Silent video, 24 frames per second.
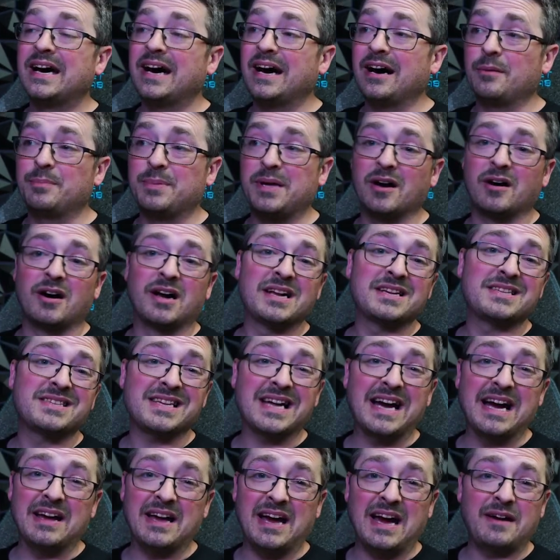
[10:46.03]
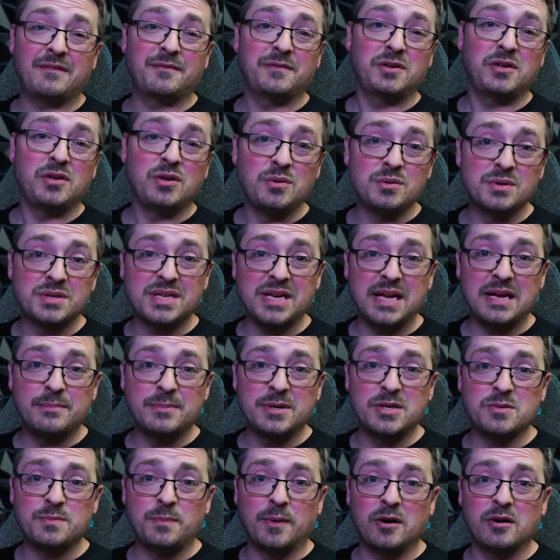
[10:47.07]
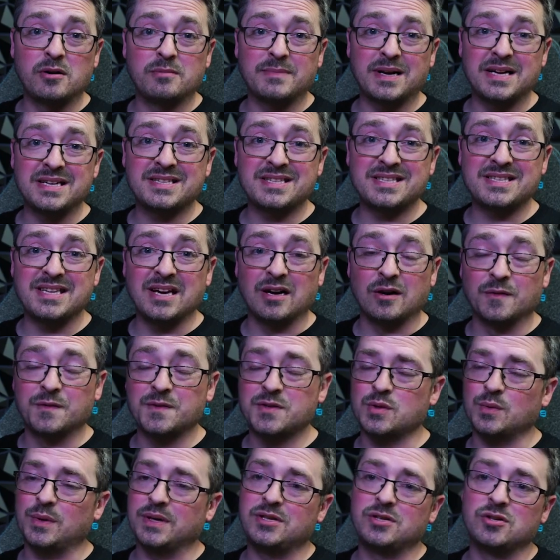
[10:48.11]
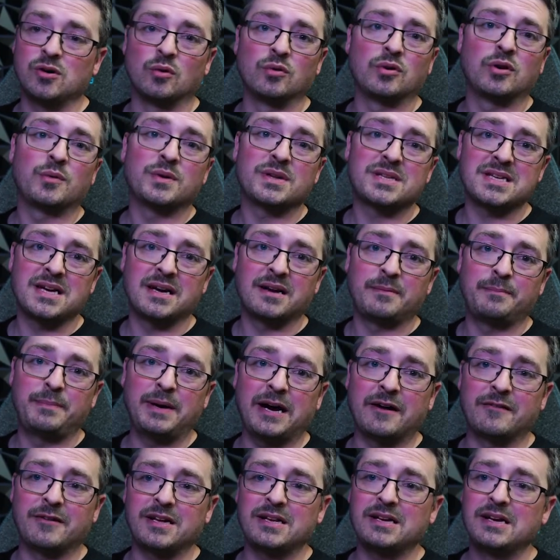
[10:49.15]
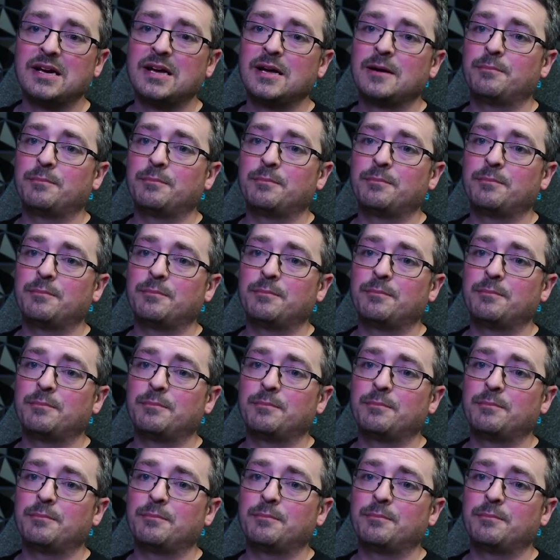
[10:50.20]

I'll be honest, I haven't used image burn myself, so I don't know a ton about it,